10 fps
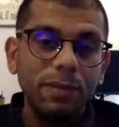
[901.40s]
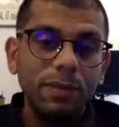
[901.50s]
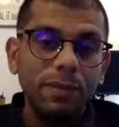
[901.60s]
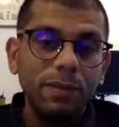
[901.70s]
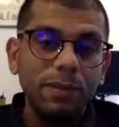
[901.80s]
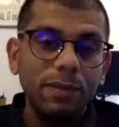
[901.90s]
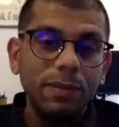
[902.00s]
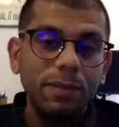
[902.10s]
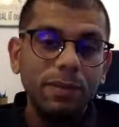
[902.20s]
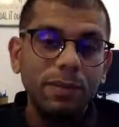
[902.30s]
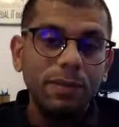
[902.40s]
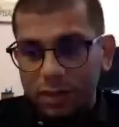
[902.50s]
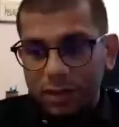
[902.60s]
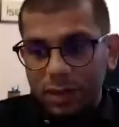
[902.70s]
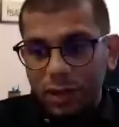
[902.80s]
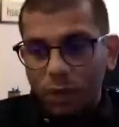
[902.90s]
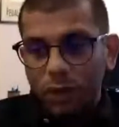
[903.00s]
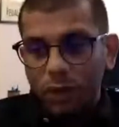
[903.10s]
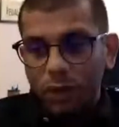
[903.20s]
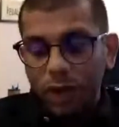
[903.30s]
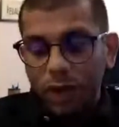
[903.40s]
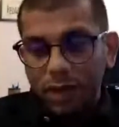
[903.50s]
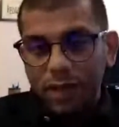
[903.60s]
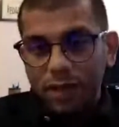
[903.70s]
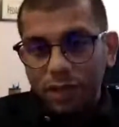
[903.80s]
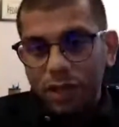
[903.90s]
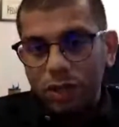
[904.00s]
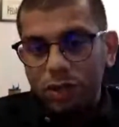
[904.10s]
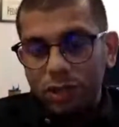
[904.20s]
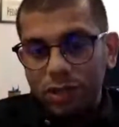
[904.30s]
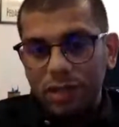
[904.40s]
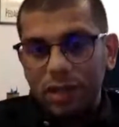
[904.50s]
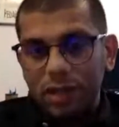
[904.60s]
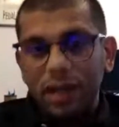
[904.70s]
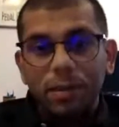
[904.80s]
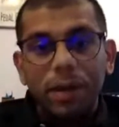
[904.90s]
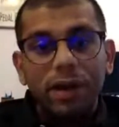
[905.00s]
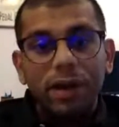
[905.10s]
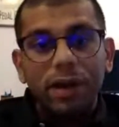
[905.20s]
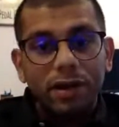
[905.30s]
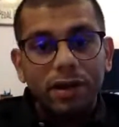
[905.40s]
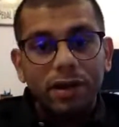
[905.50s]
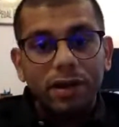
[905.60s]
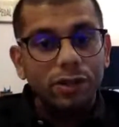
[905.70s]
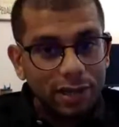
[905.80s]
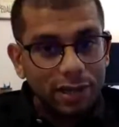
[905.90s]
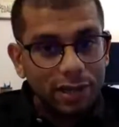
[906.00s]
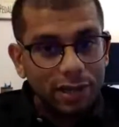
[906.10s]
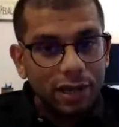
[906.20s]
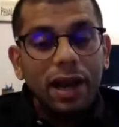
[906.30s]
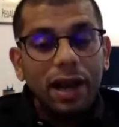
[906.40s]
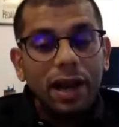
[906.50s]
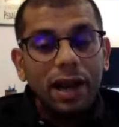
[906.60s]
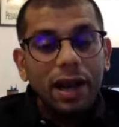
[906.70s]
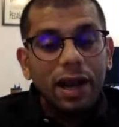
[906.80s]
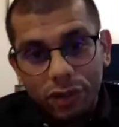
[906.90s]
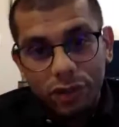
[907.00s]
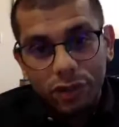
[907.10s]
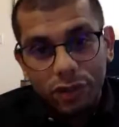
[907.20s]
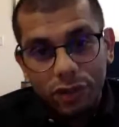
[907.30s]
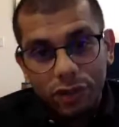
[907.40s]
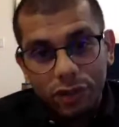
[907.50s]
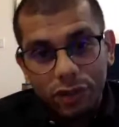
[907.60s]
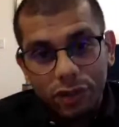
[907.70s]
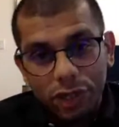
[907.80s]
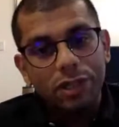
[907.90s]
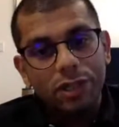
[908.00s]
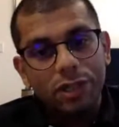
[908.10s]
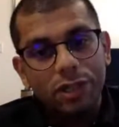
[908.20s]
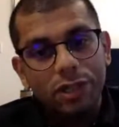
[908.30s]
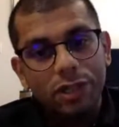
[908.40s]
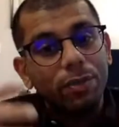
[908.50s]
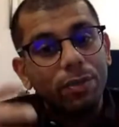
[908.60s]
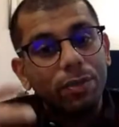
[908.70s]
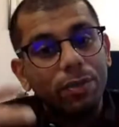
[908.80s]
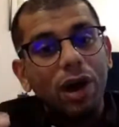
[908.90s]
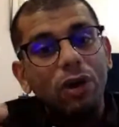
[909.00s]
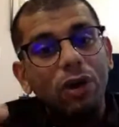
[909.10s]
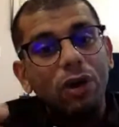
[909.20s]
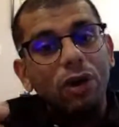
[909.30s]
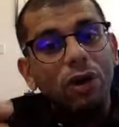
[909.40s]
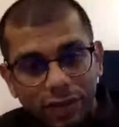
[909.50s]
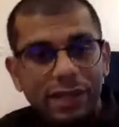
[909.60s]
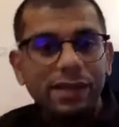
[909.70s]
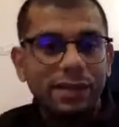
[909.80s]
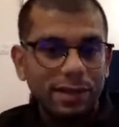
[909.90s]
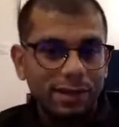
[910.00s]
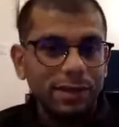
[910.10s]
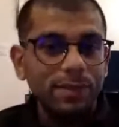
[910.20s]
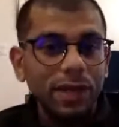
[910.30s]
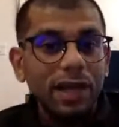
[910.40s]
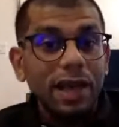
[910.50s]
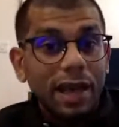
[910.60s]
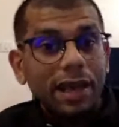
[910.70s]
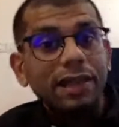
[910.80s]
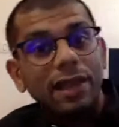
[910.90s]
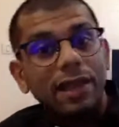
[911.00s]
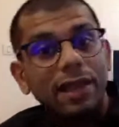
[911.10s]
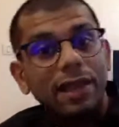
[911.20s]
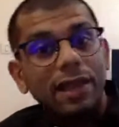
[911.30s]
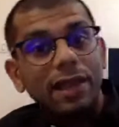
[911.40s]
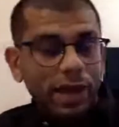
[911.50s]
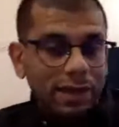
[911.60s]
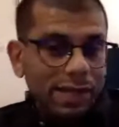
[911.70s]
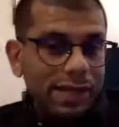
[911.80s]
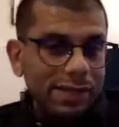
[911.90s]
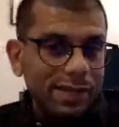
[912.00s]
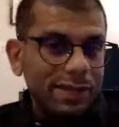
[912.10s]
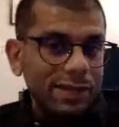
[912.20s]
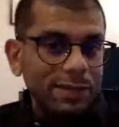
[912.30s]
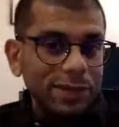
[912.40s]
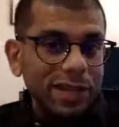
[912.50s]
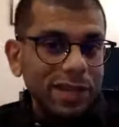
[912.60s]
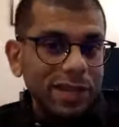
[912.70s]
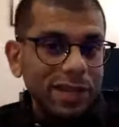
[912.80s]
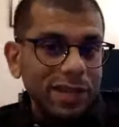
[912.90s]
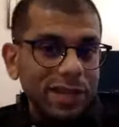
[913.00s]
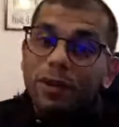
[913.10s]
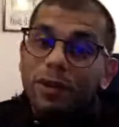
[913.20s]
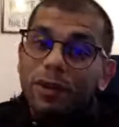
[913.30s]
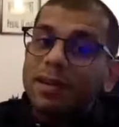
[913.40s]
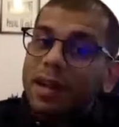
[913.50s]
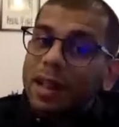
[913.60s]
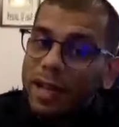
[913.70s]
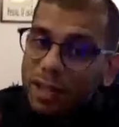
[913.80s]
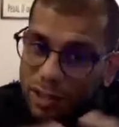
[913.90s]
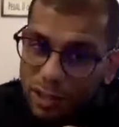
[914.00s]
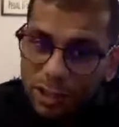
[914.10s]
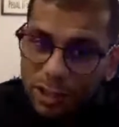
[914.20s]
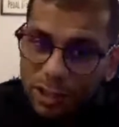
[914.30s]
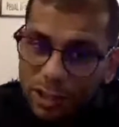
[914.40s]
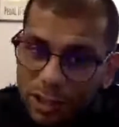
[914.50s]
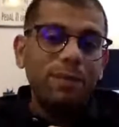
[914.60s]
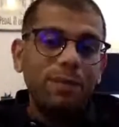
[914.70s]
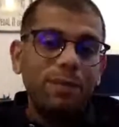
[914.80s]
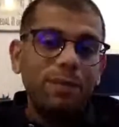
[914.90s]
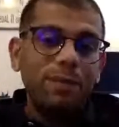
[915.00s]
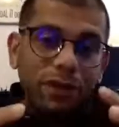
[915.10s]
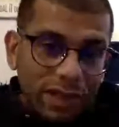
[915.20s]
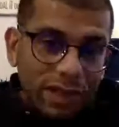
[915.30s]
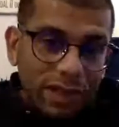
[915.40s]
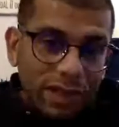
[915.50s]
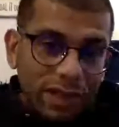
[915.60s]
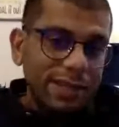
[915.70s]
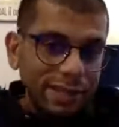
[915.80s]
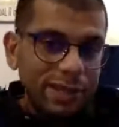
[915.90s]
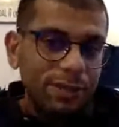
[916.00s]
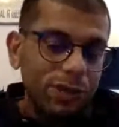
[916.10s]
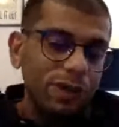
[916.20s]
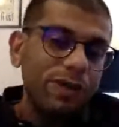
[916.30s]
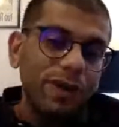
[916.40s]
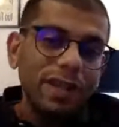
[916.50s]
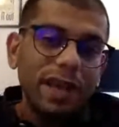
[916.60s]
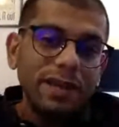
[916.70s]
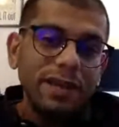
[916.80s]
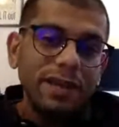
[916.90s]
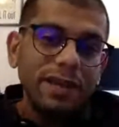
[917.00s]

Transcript: these social phenomena, we look at the institutions that are embedded in the society, kind of institutions and practices that are born outside of the legal system, and then we look at legal systems and we look at the relationship between these legal systems on the one hand